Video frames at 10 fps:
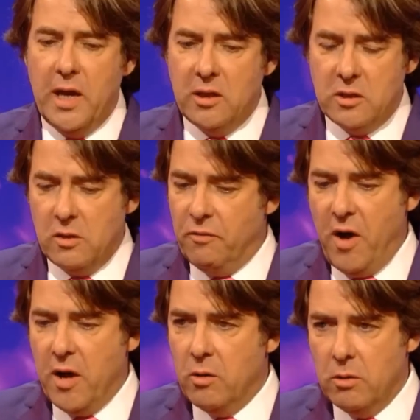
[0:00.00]
the
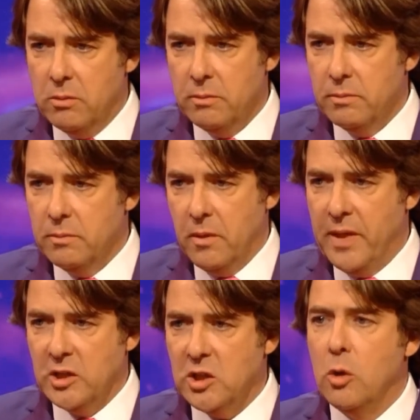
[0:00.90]
final of that
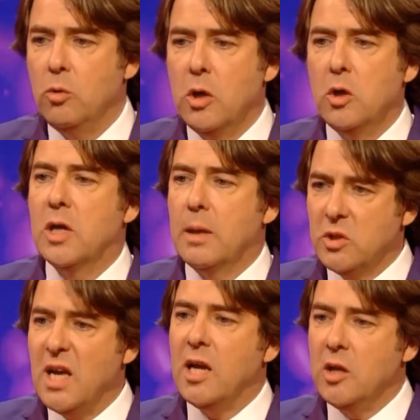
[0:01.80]
show, you come
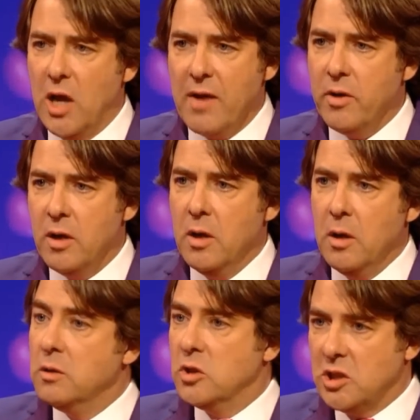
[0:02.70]
second, you have a
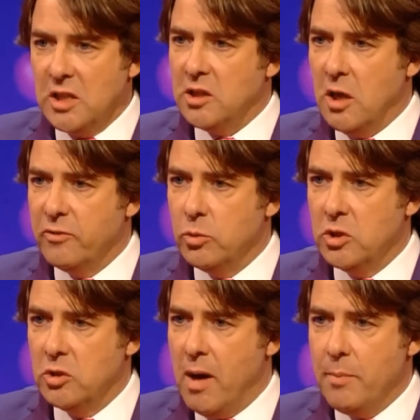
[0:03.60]
success afterwards,
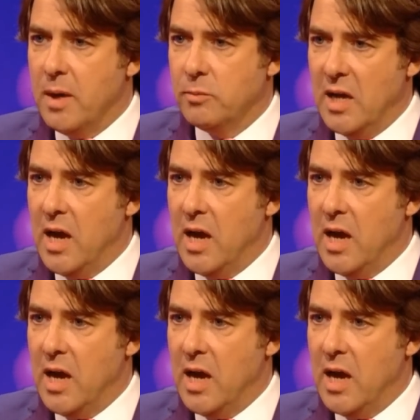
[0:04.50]
your album comes out,